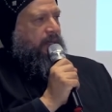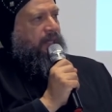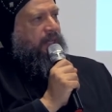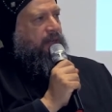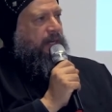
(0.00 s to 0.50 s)

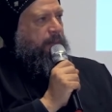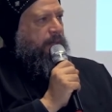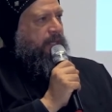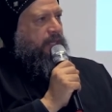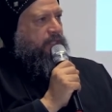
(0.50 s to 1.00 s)
In our
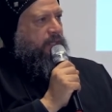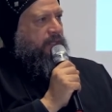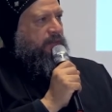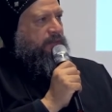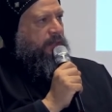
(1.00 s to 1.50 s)
application,
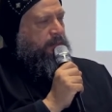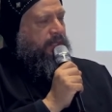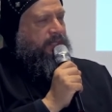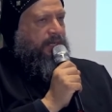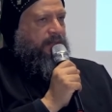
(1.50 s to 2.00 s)
if
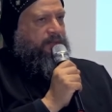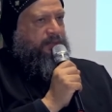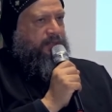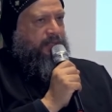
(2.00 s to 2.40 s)
somebody lived